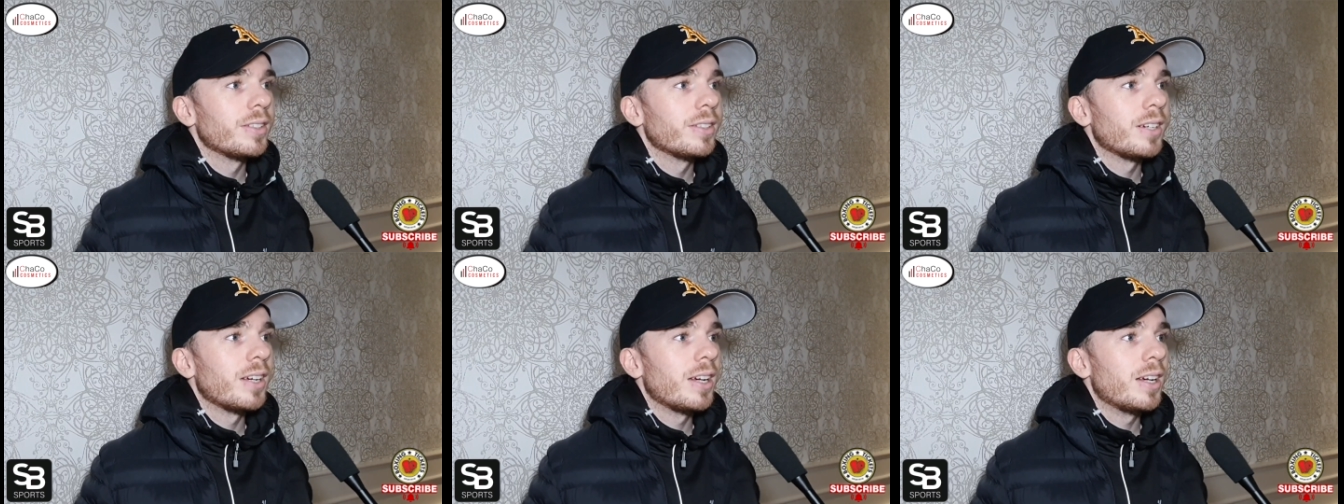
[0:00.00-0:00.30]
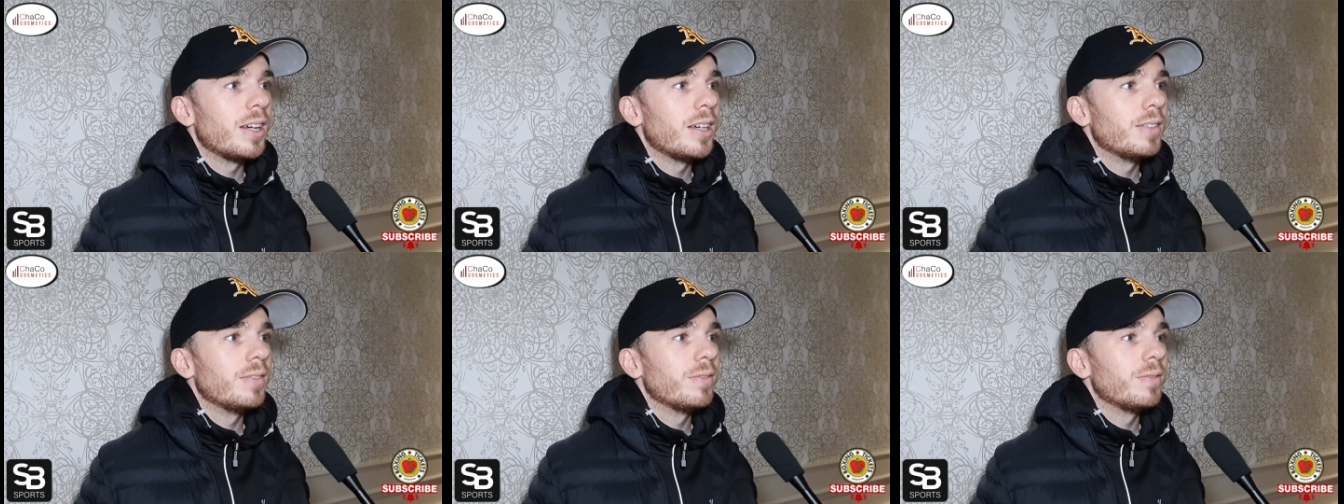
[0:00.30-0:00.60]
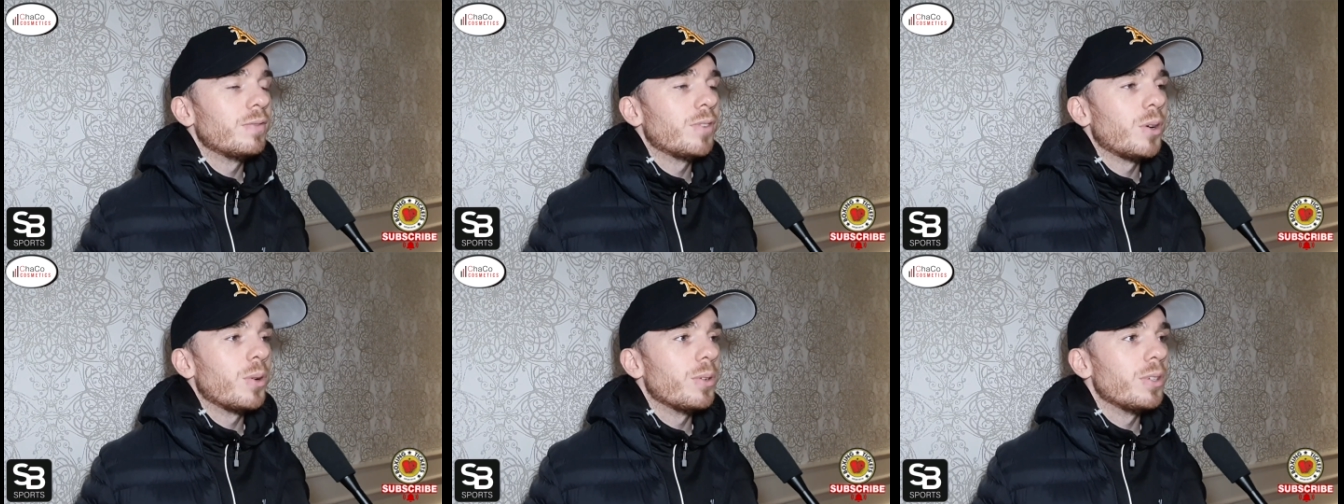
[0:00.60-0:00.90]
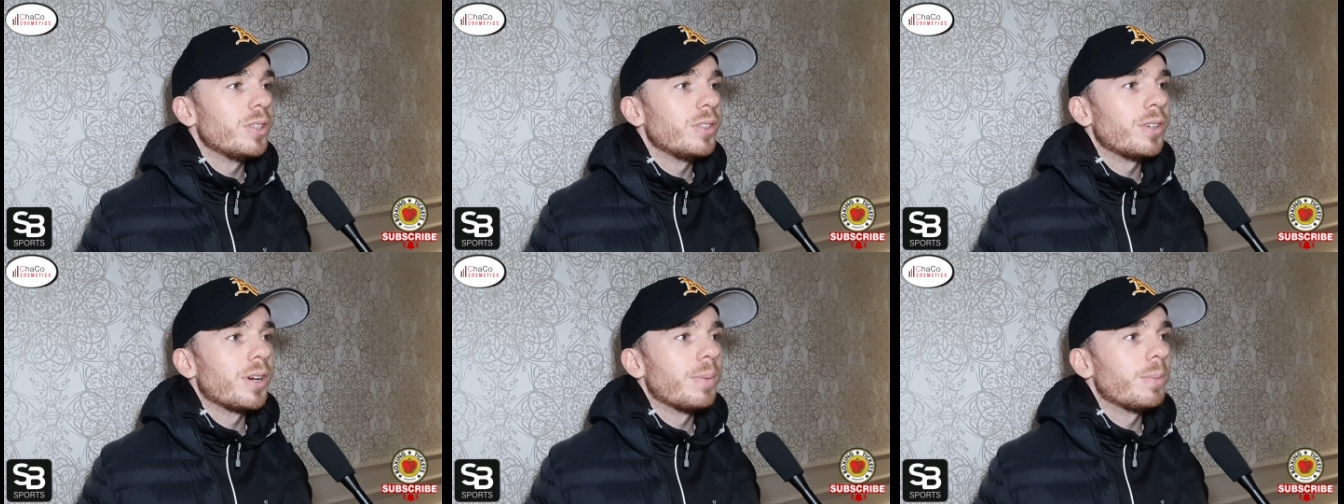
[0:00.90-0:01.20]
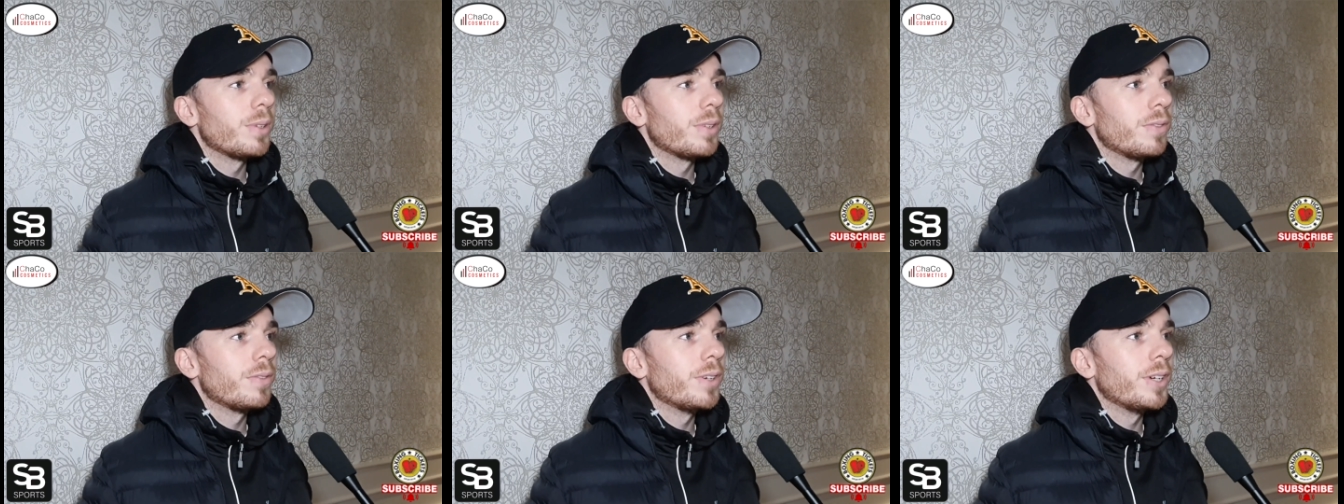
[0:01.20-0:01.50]
I've always
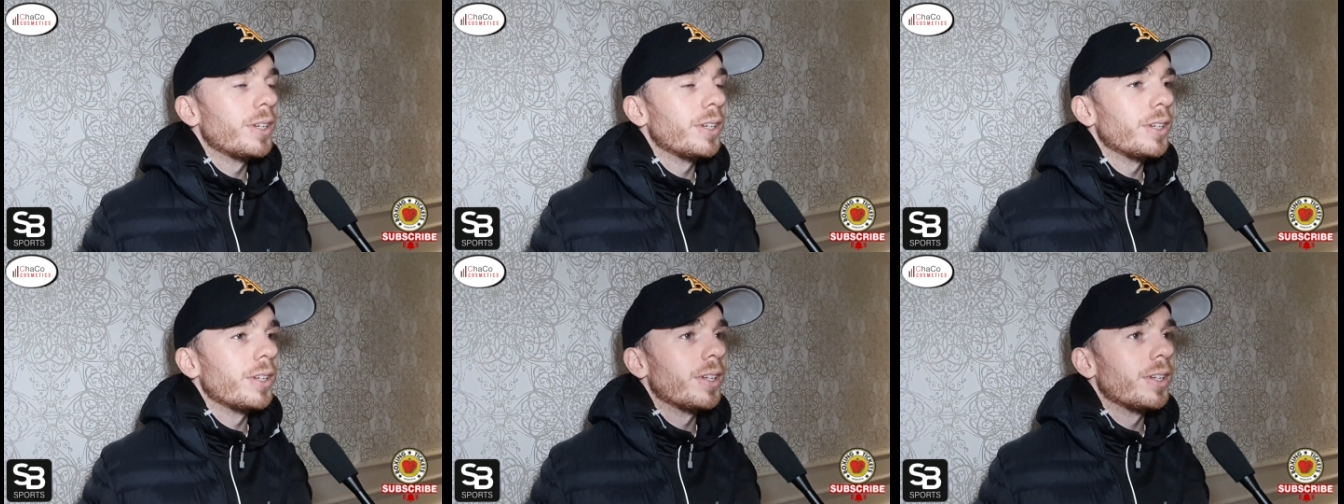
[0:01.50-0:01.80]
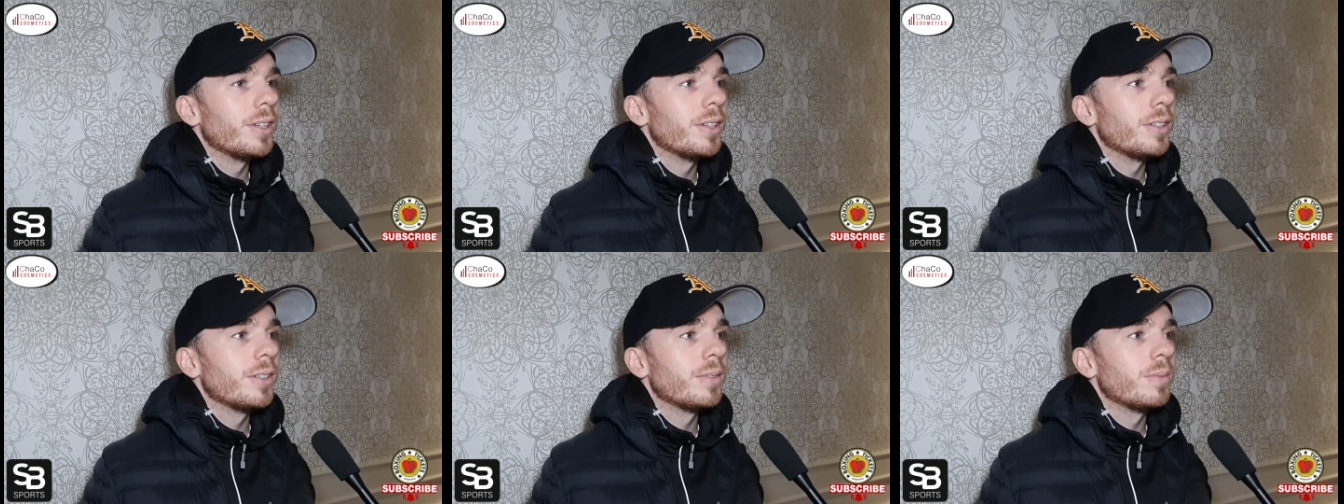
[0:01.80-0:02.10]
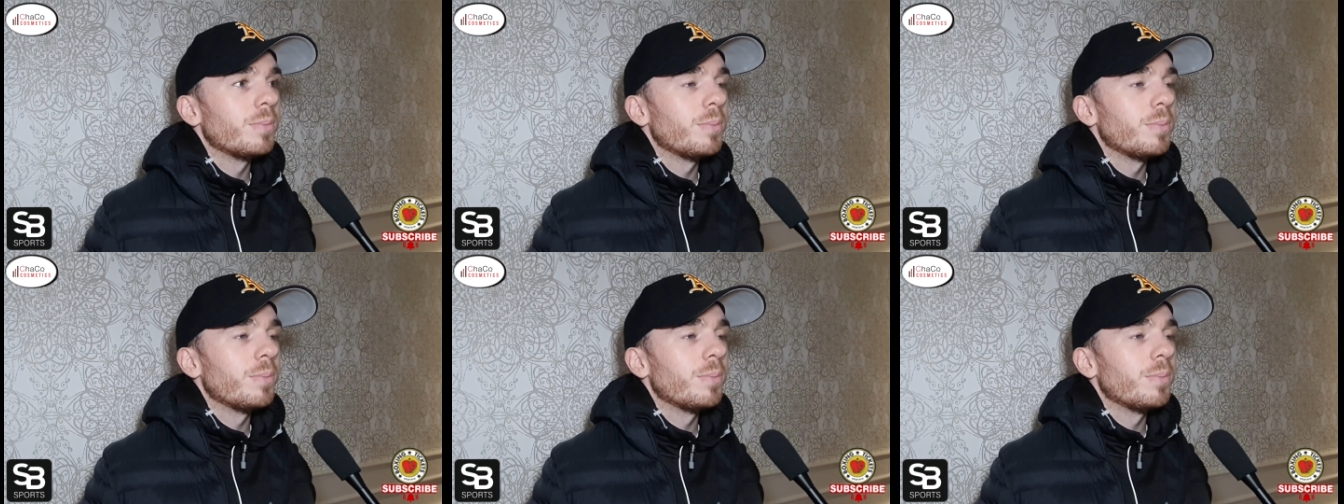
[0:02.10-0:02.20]
dreamt of fighting in